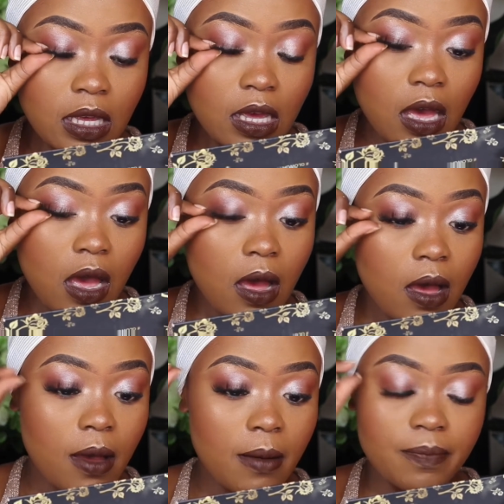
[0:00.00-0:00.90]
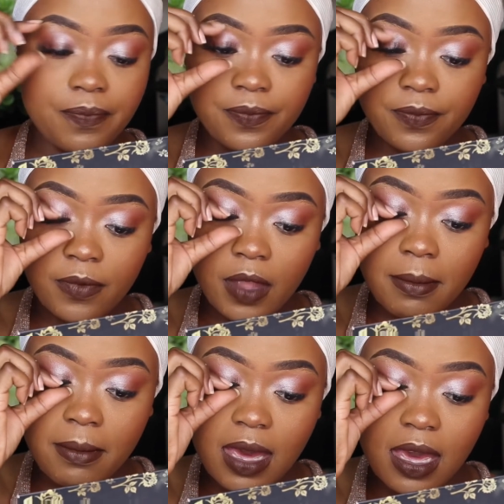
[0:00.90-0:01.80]

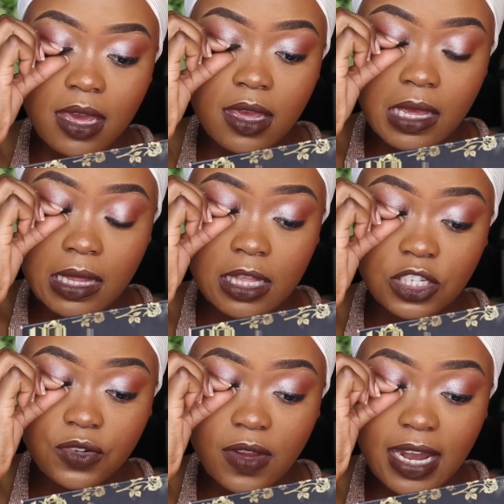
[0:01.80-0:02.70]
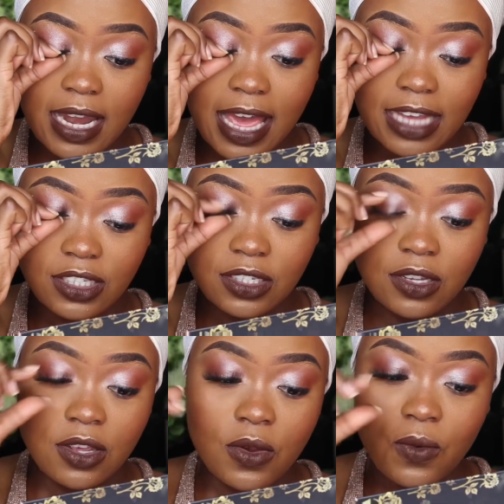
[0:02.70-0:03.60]
my natural lash
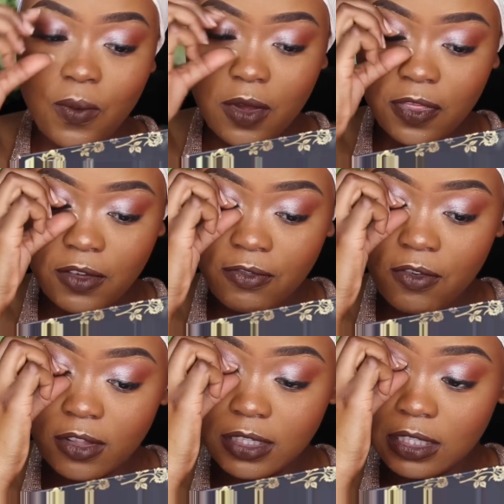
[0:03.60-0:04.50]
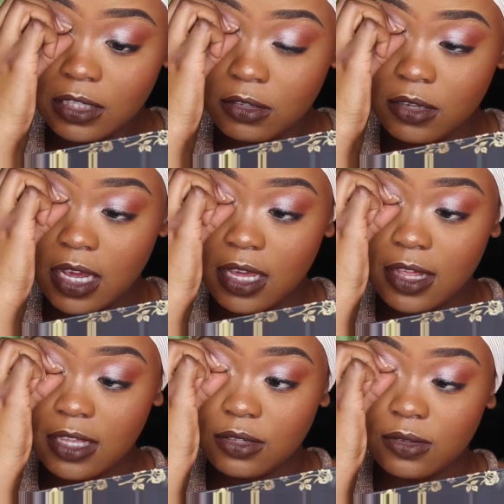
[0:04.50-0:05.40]
with the falsies
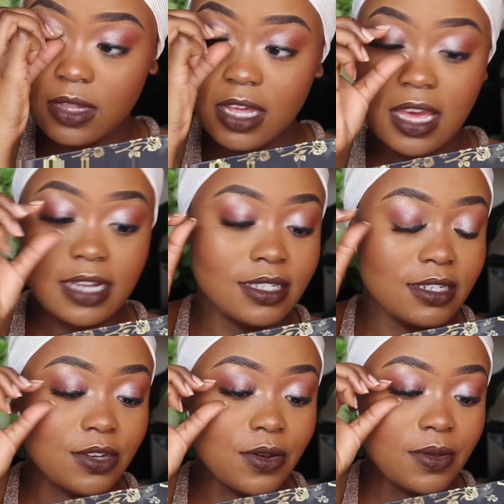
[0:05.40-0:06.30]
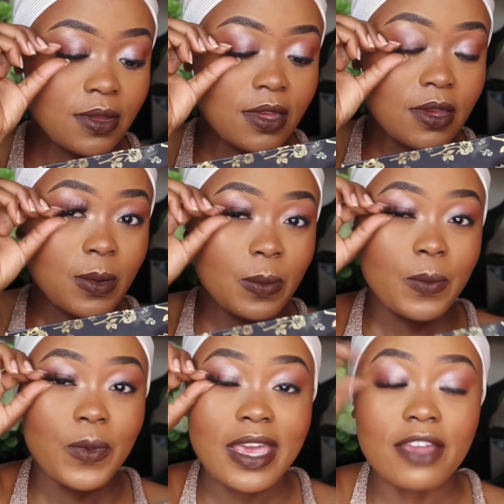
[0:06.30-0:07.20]
together, so that, you know,
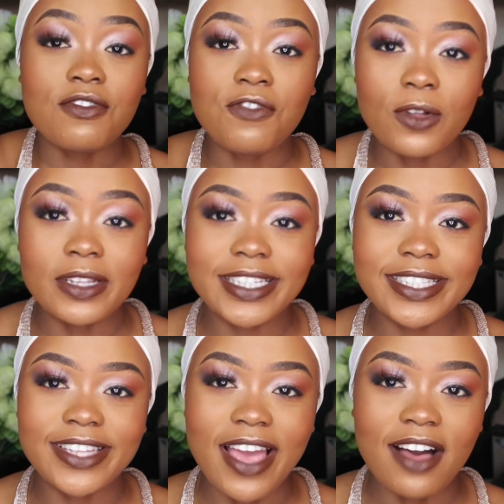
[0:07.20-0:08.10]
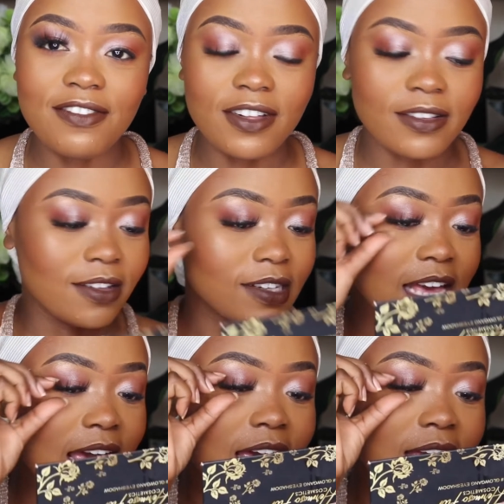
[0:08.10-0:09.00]
we can fool the devil,
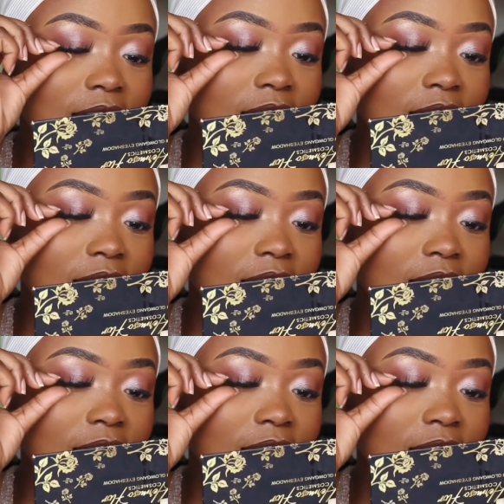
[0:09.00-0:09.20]
okay?